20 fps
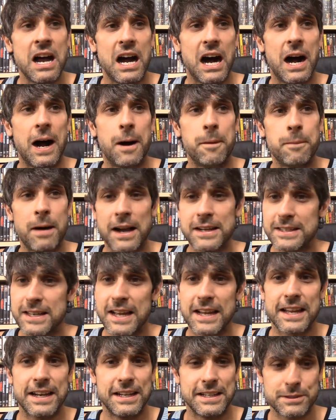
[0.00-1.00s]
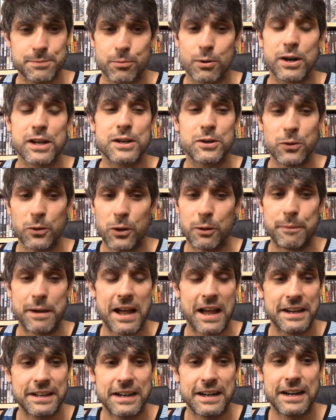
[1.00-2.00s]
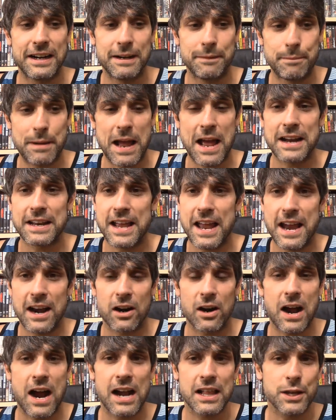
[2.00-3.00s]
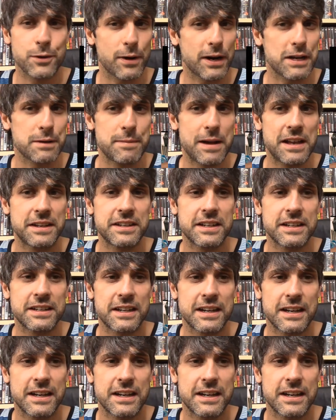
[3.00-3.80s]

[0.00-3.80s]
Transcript: Um, I dig it. It's pretty cool, man. Uh, Bad Hair, highly recommended.